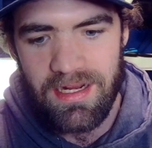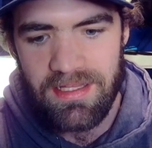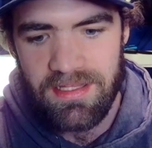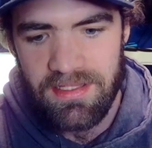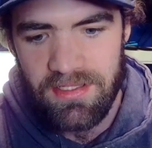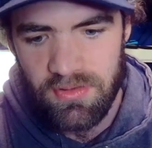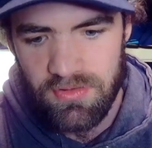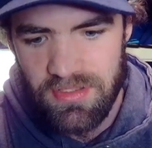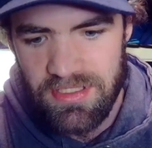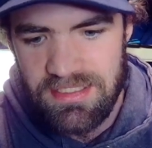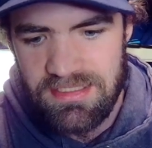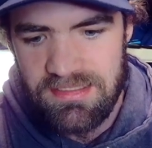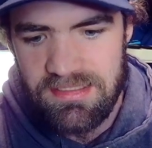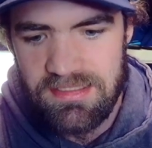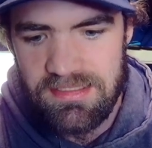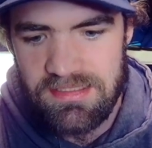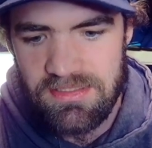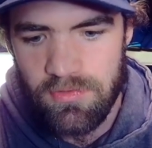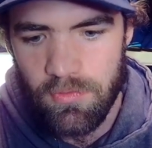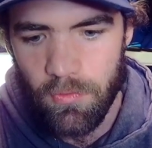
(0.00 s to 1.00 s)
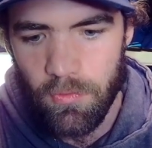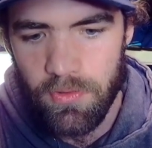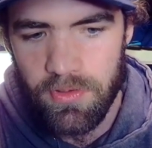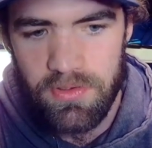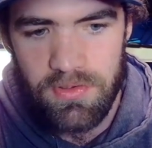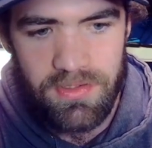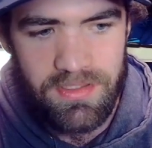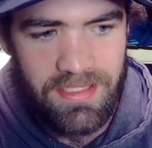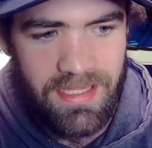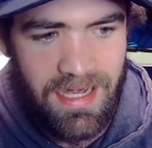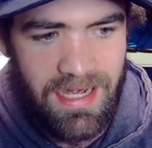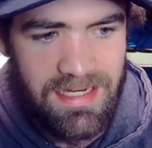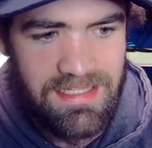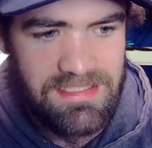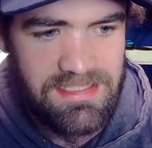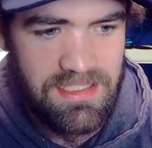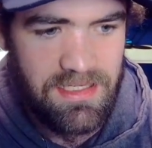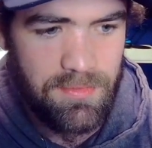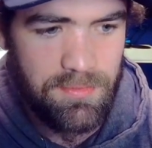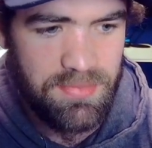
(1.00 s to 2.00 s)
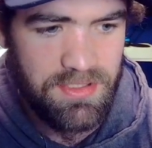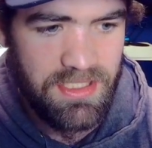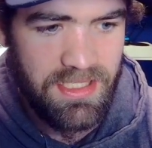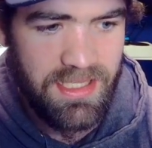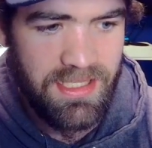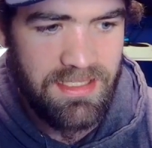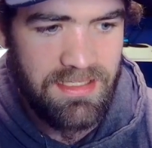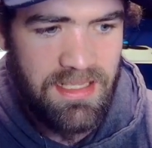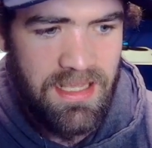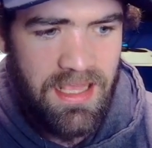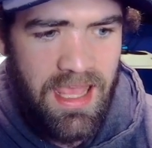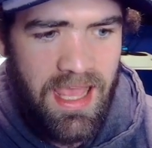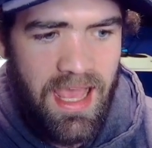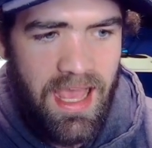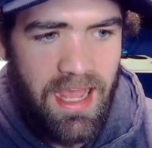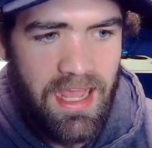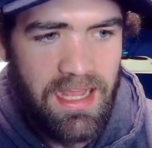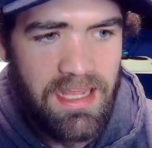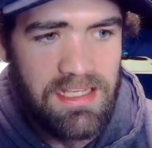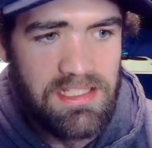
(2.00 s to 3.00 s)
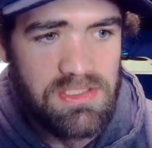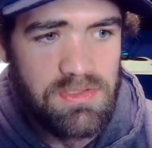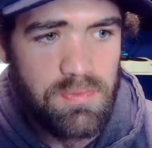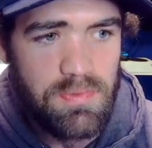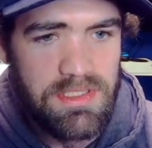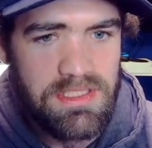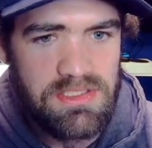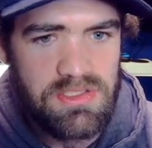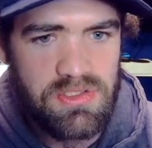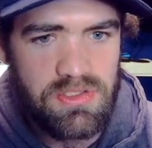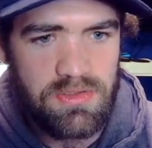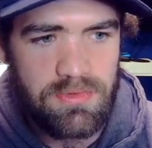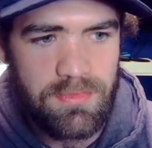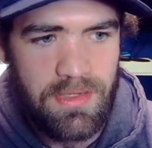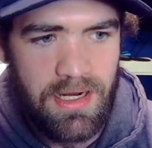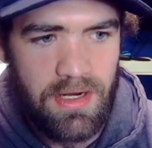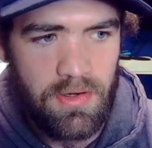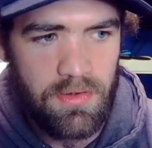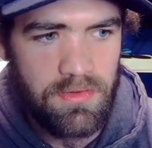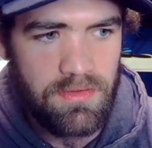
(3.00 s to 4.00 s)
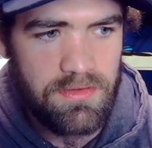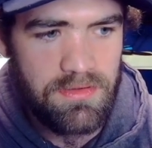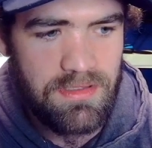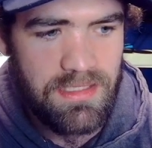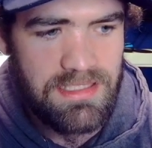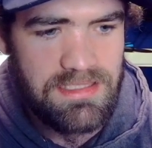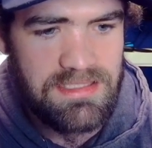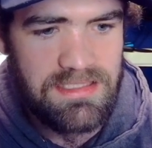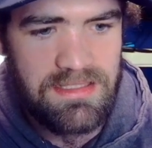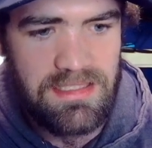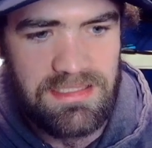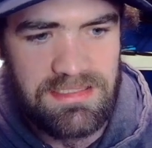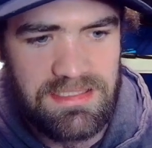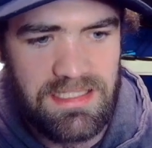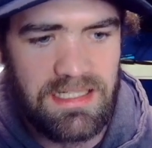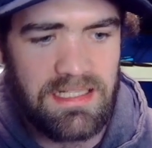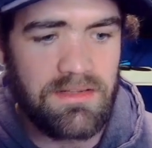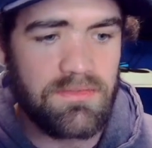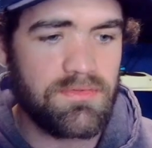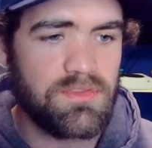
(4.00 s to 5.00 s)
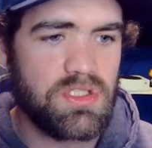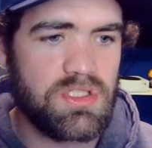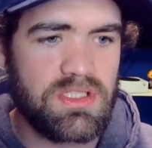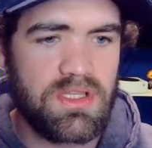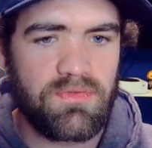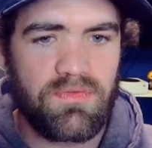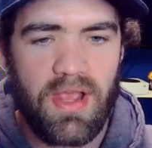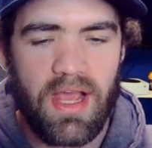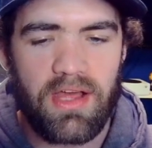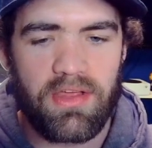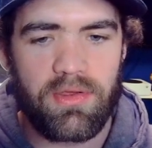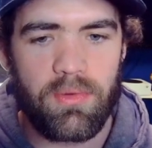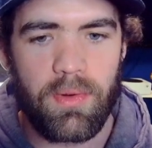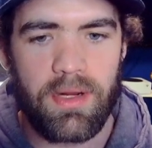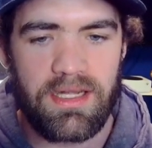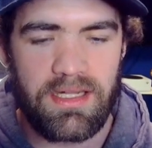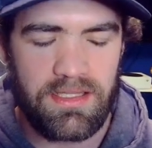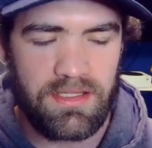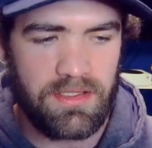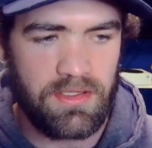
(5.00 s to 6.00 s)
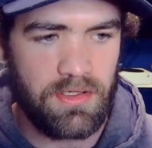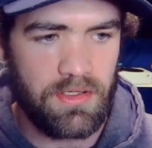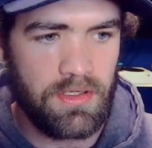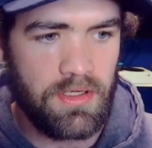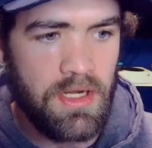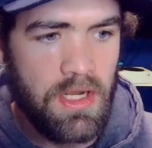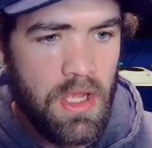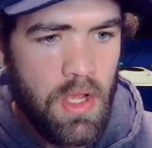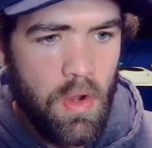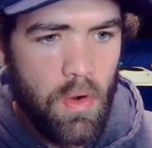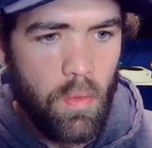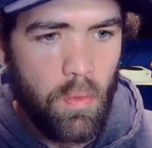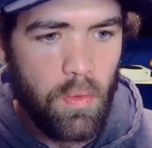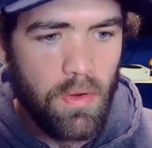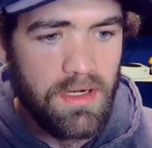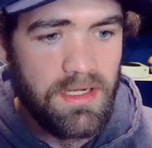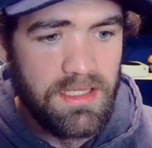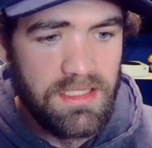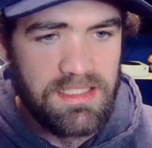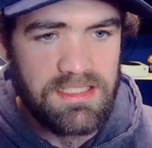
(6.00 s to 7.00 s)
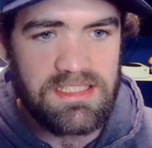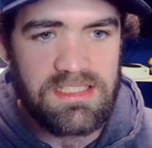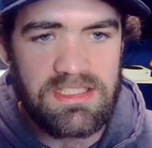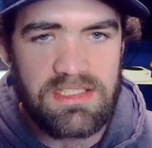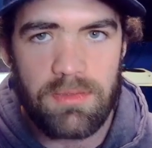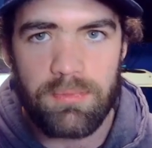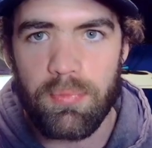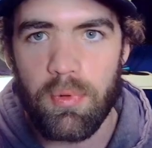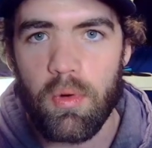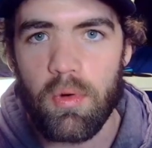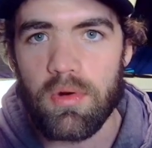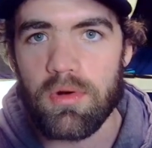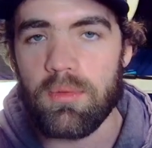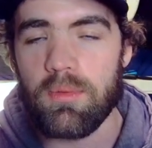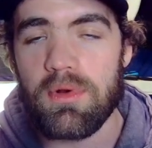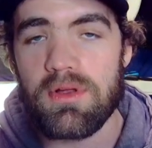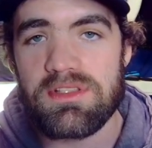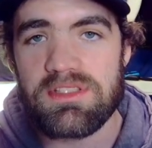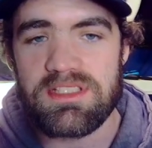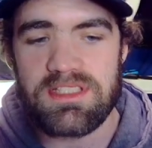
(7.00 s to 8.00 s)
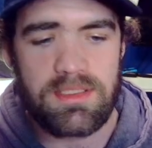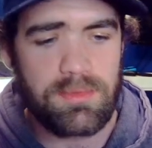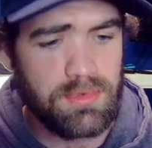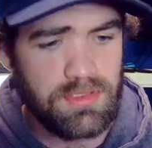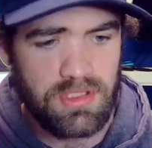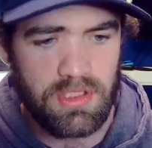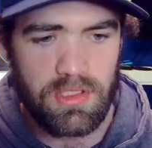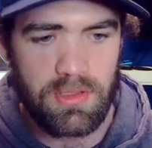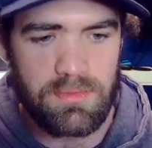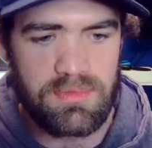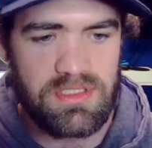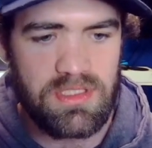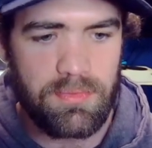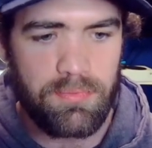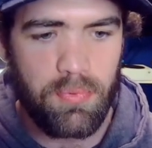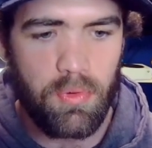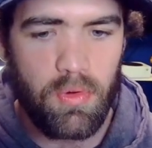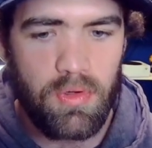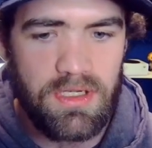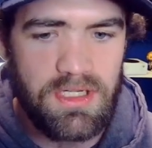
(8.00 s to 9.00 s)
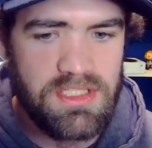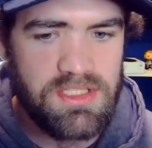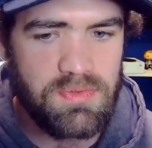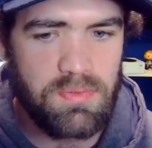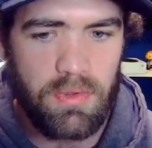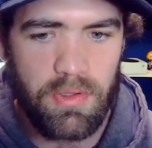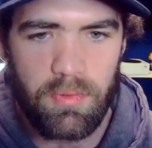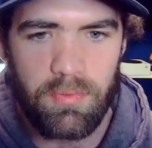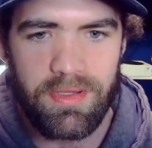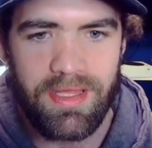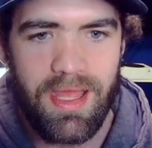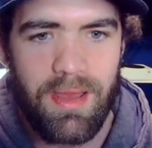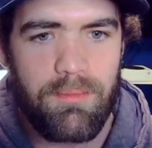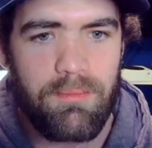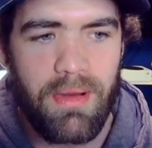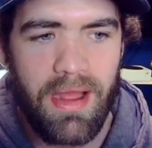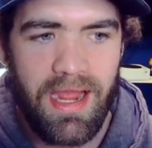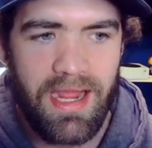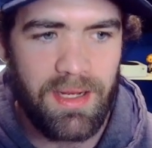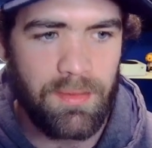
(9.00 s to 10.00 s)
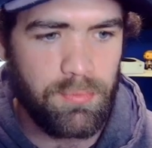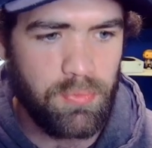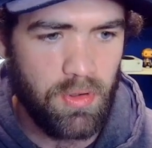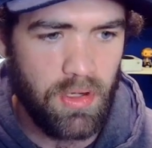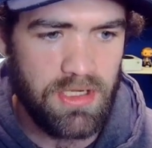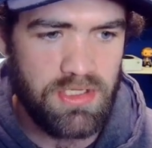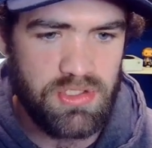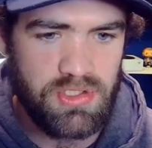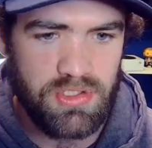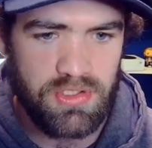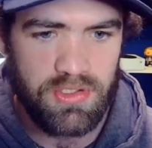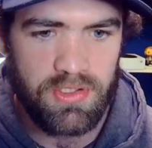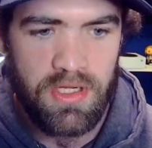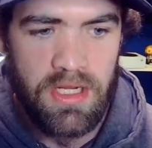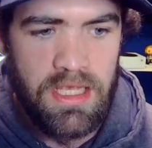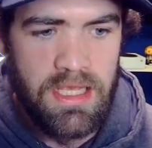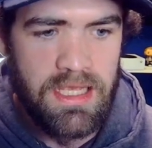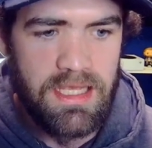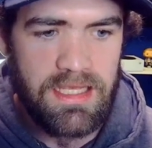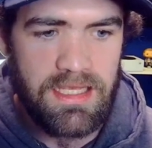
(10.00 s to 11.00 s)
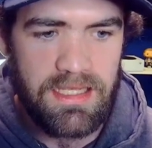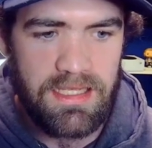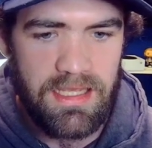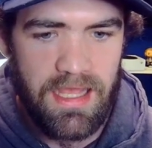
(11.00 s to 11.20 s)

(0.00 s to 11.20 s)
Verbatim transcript: here, this is an oil and gas company. And as we zoom out, let's, let's kind of just evaluate it here. What is support? Well, in simple terms, support is where we get buying pressure At,